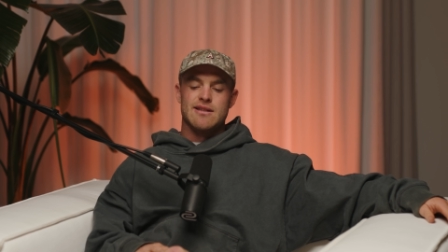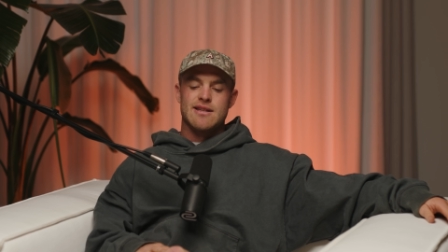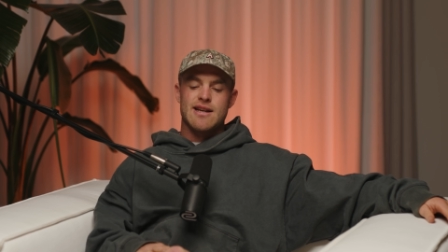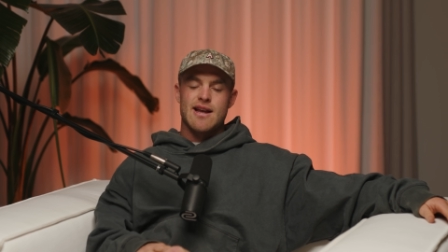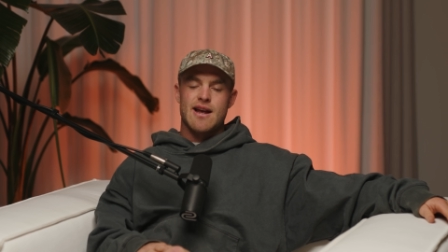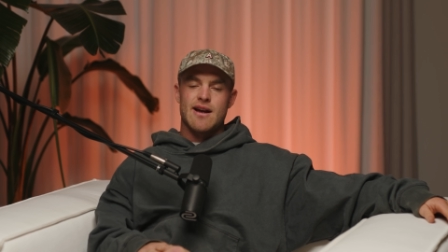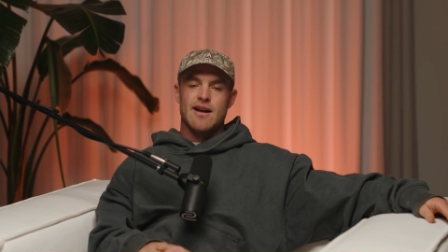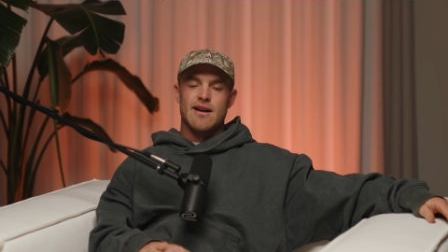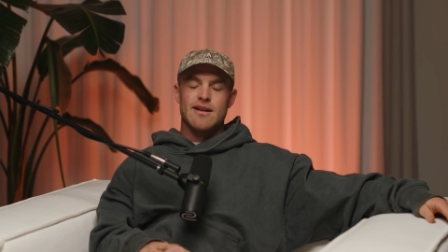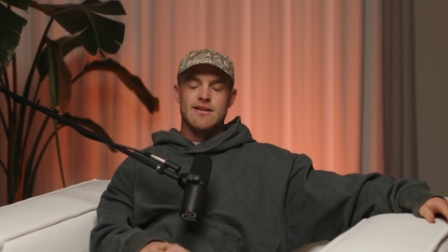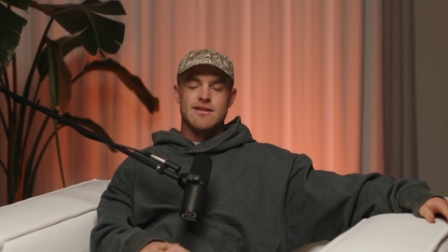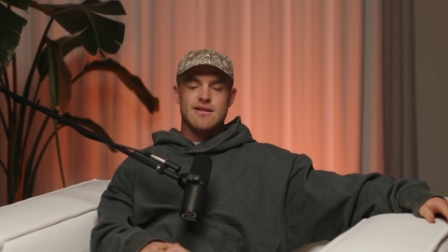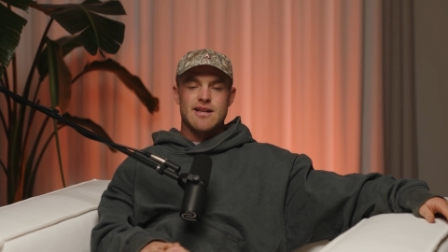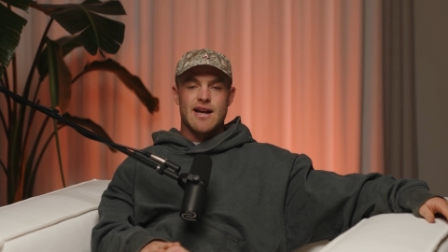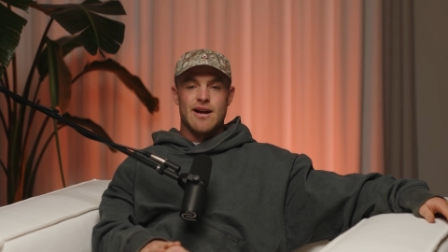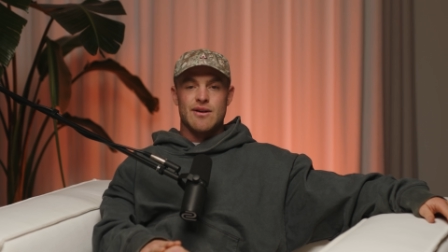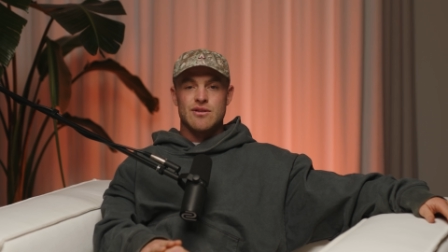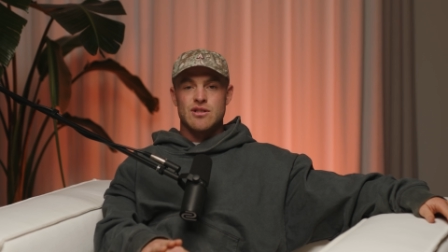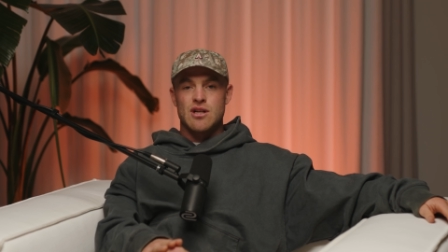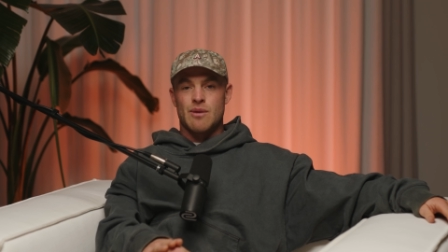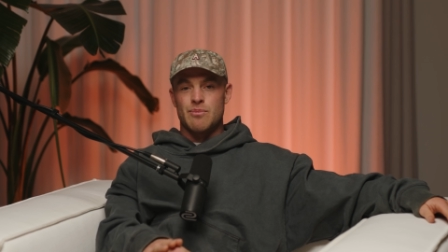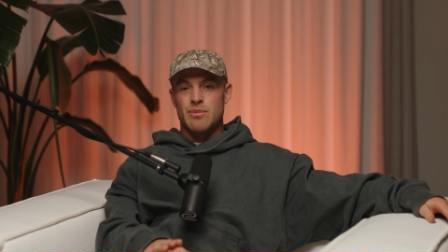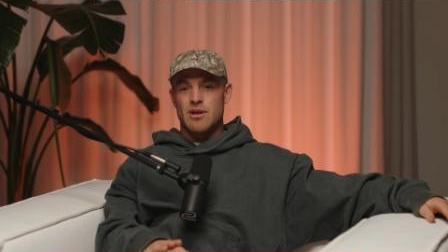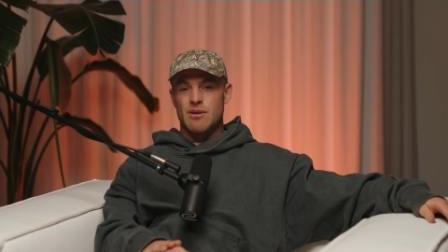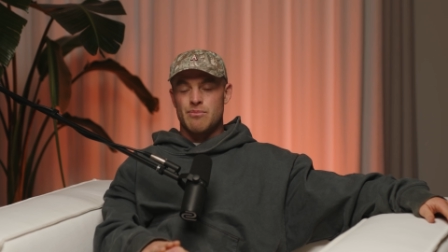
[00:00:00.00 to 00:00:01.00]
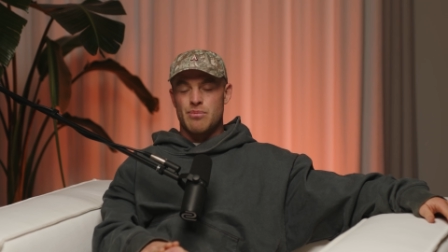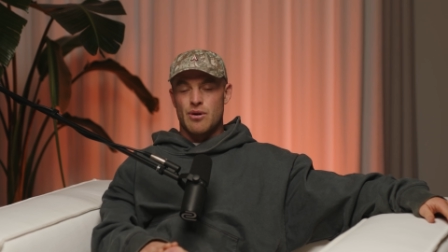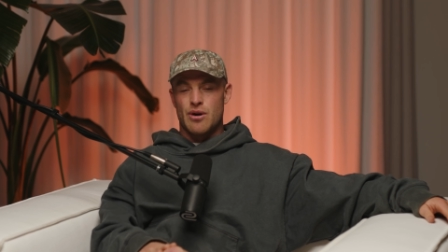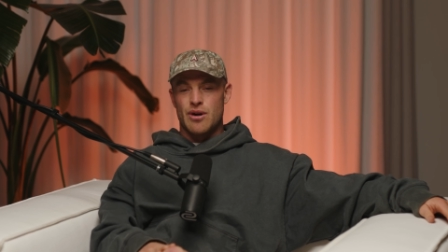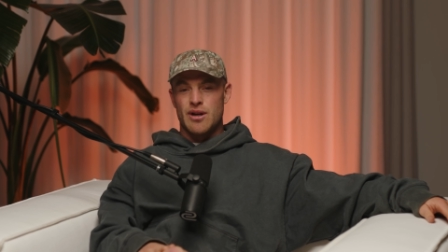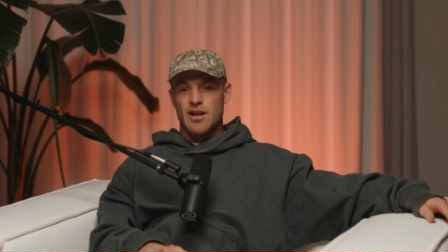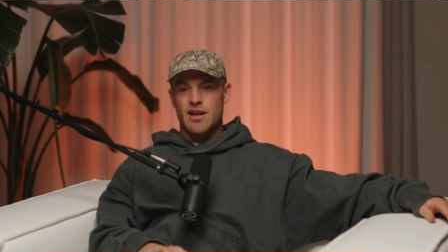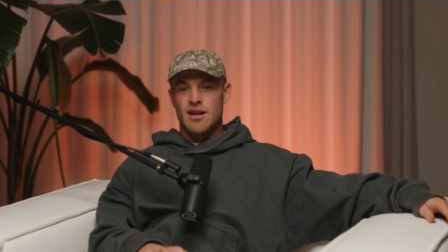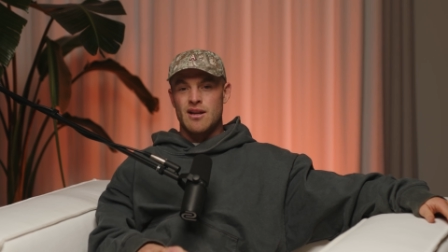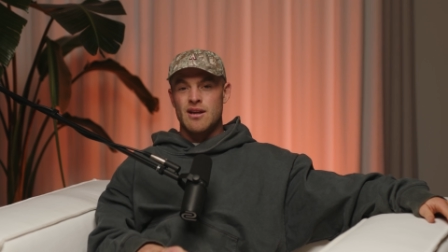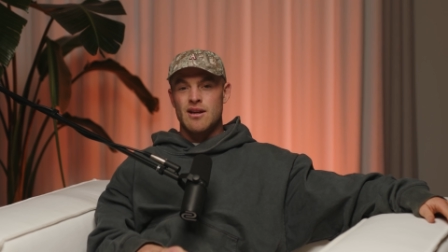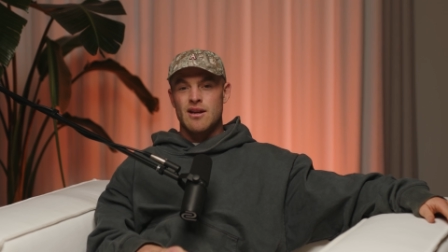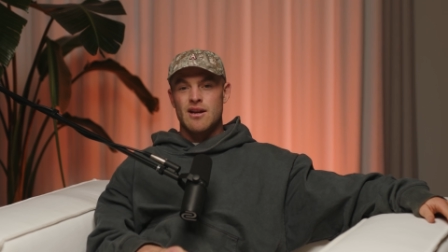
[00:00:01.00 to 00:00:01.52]
stay on top of your
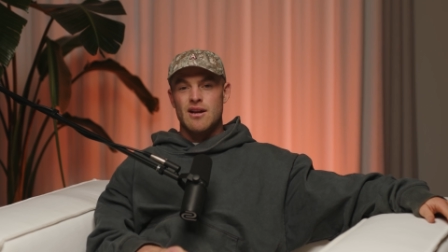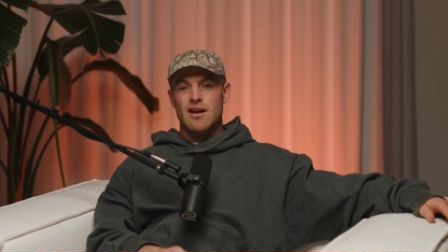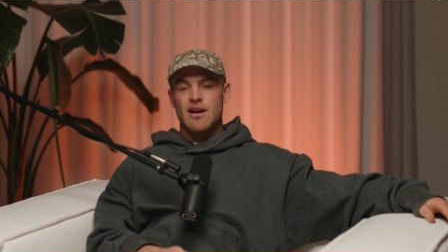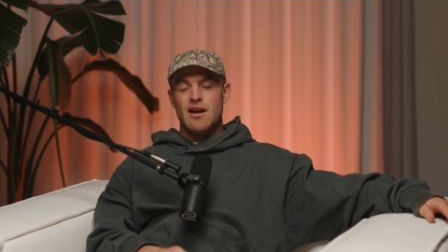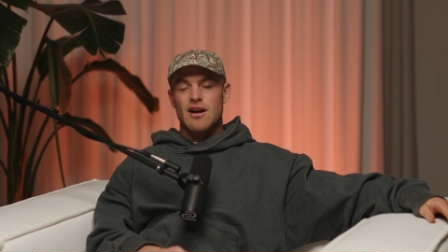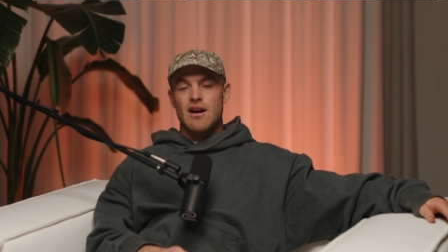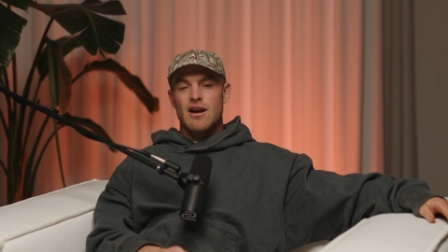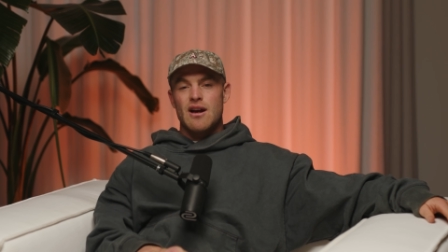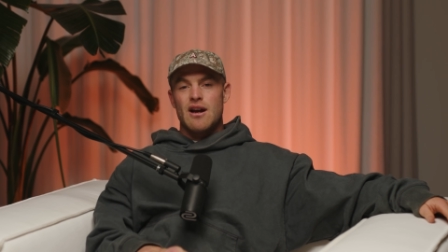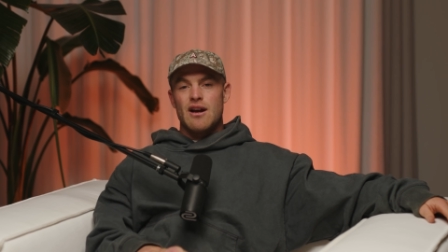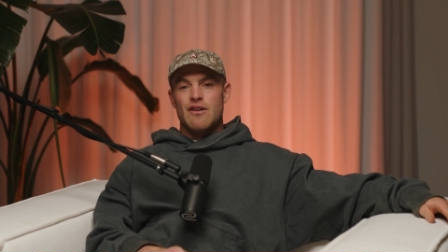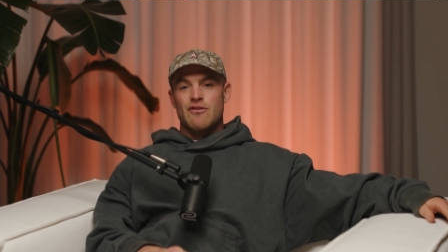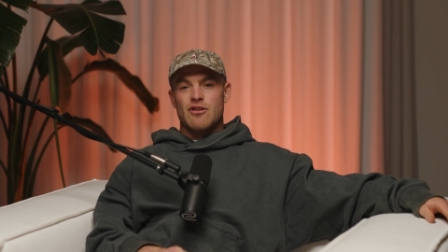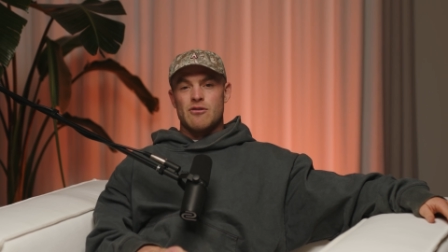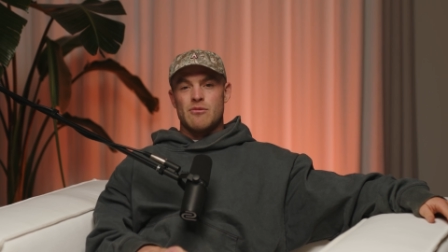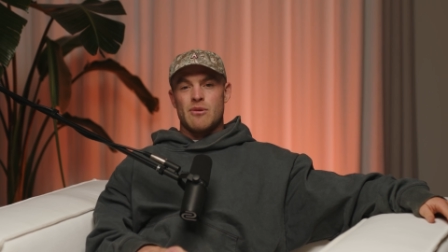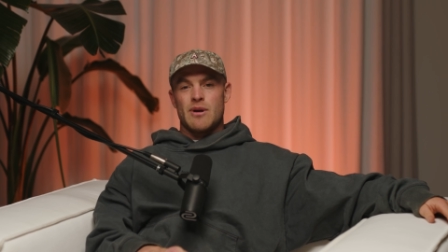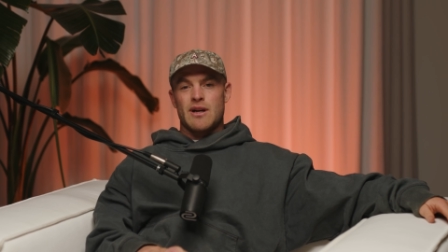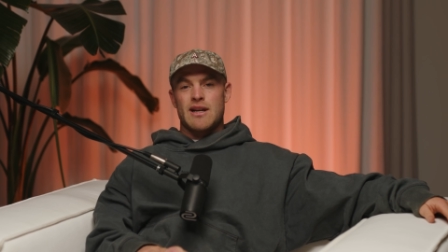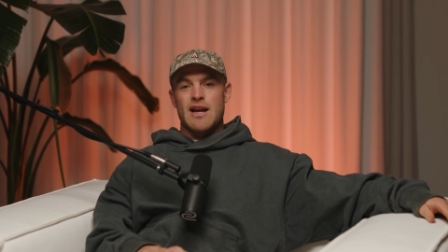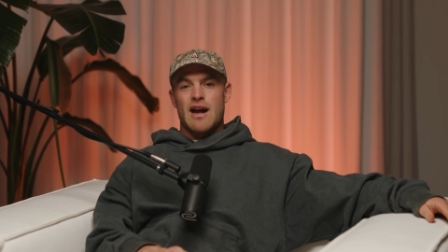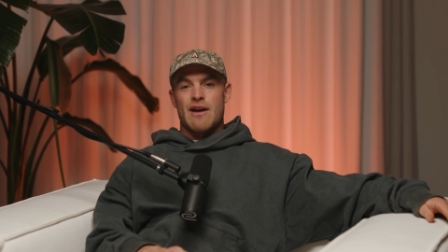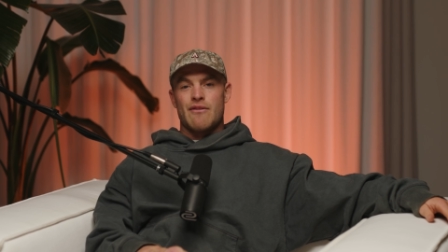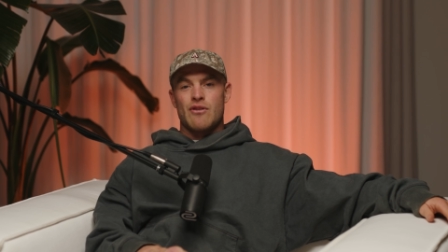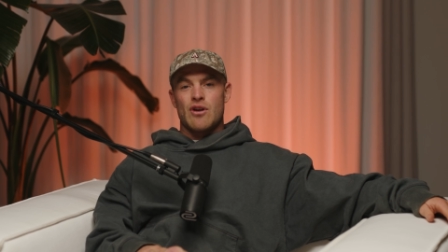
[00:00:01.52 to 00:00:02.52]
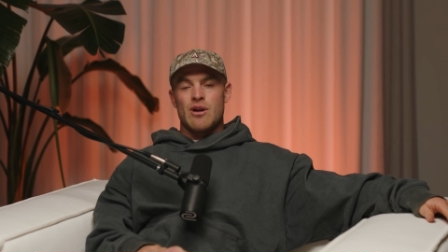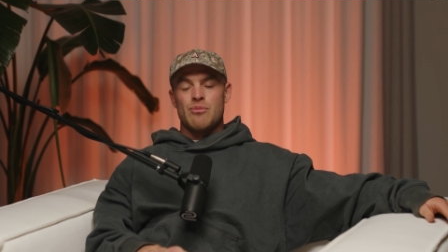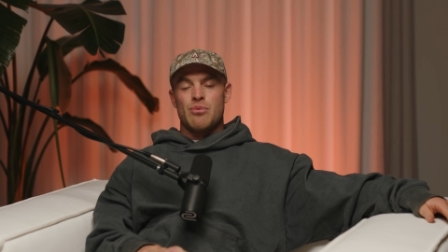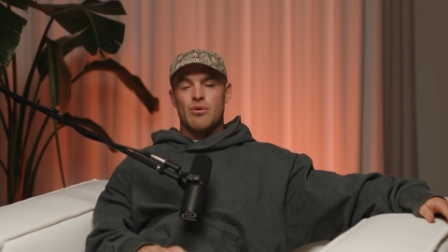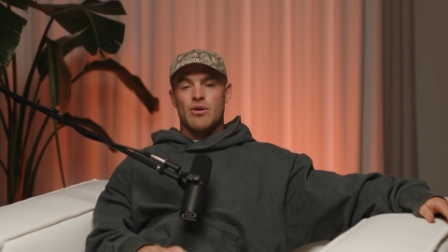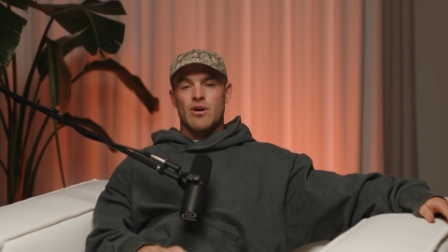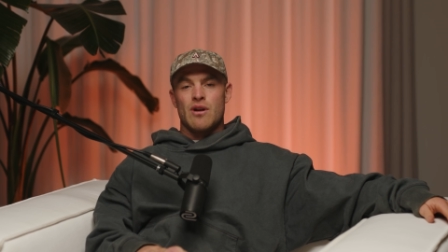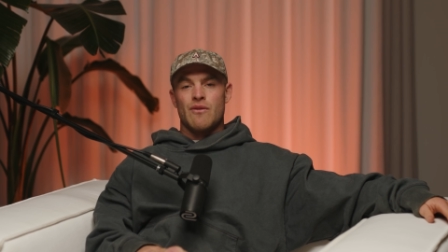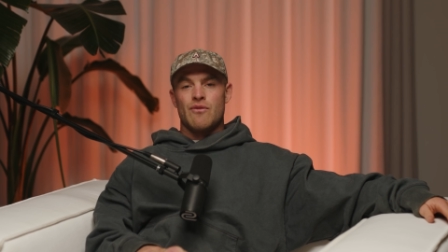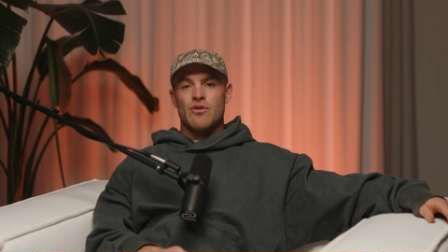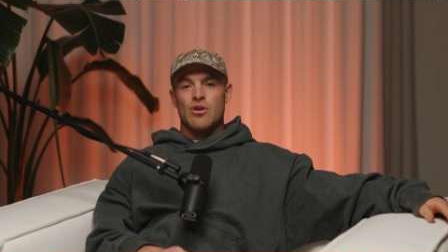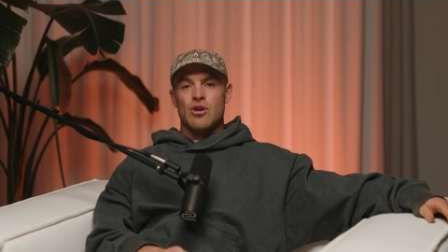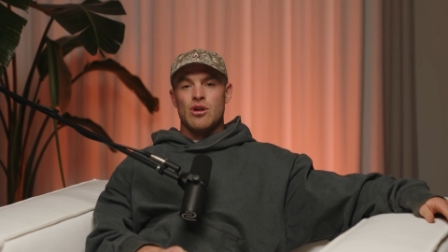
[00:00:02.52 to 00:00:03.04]
body from a recovery
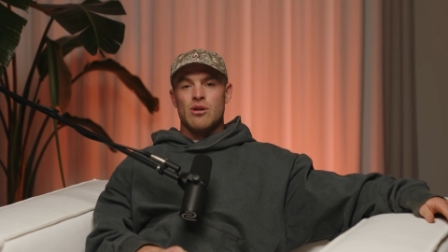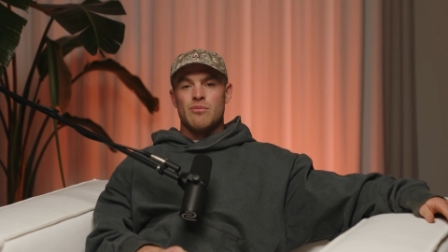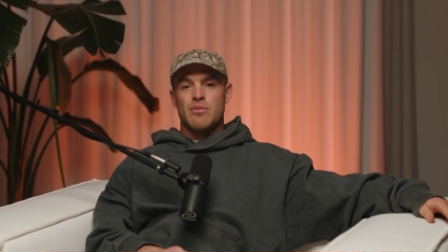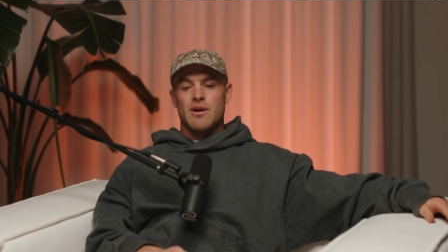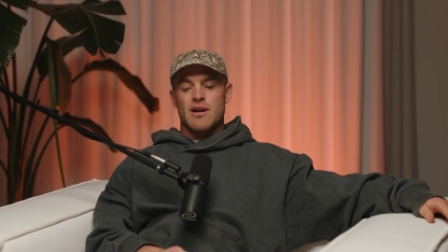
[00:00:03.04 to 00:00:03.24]
point of view.